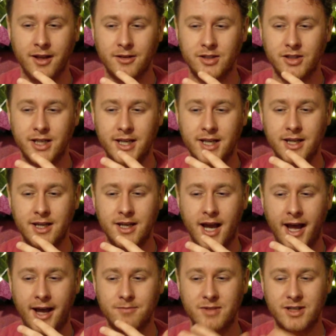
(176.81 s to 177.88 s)
she
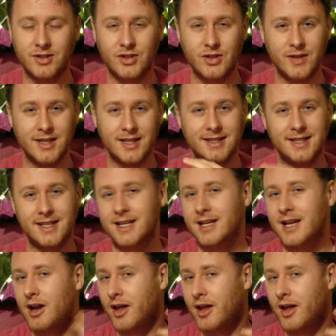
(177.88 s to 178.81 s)
is doing this thing